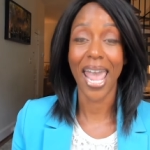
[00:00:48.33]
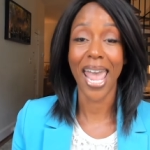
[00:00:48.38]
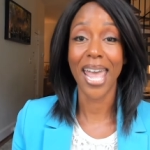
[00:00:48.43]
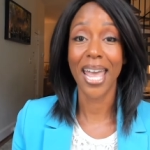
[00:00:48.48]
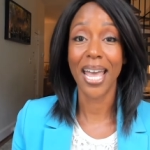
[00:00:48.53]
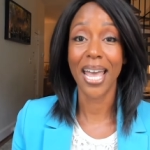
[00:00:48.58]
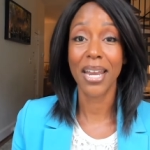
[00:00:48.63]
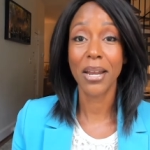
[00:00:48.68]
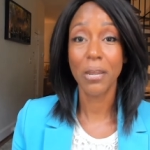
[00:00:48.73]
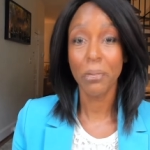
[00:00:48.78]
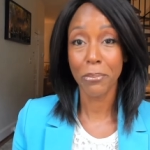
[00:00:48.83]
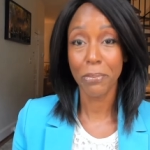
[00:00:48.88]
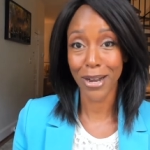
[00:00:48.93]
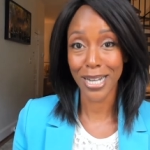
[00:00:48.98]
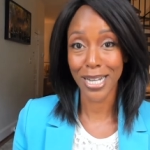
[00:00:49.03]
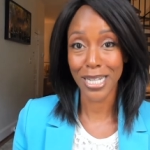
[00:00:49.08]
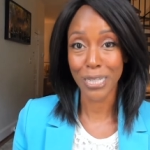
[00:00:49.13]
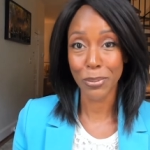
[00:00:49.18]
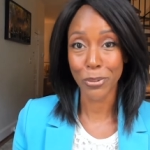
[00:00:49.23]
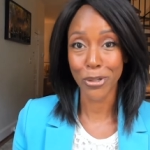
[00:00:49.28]
and
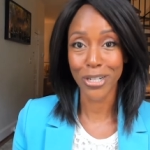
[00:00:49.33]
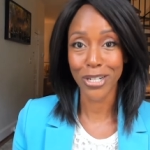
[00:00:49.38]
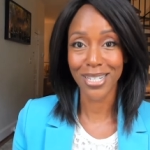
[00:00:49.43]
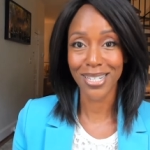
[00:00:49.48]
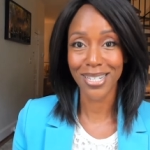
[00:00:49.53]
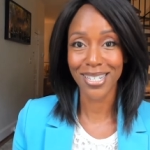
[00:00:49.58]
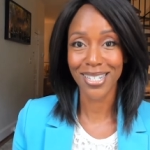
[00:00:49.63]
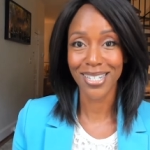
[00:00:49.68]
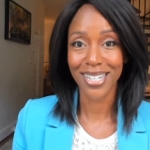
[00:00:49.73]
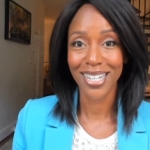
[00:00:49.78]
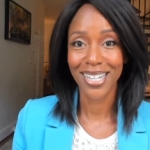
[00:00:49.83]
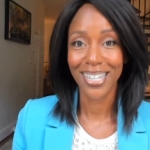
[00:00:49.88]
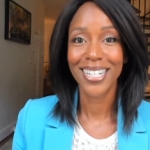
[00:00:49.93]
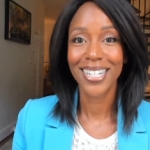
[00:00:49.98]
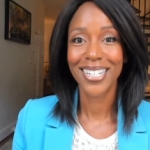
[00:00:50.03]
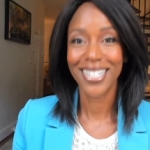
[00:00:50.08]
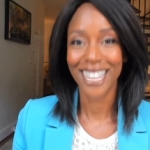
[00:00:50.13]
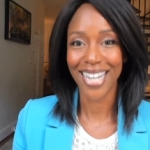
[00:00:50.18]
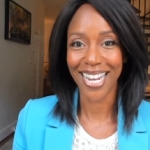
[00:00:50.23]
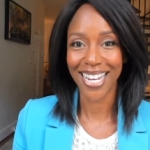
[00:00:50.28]
prosperous.
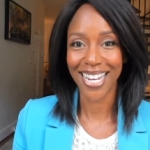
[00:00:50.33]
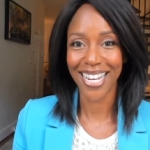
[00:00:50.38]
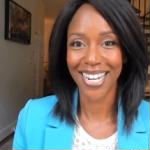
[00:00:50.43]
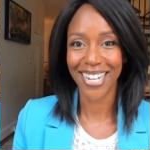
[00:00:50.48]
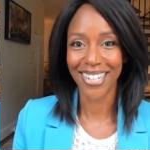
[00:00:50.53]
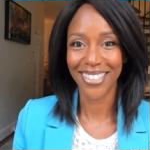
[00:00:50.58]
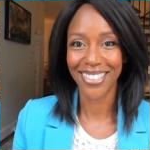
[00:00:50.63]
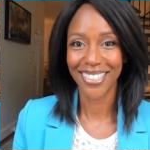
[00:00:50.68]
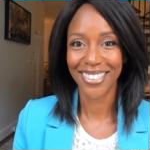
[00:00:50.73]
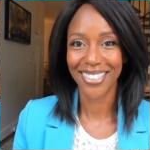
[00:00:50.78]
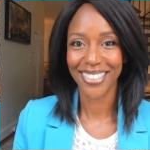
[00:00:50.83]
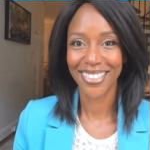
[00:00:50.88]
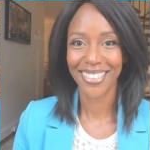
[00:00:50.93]
Take care.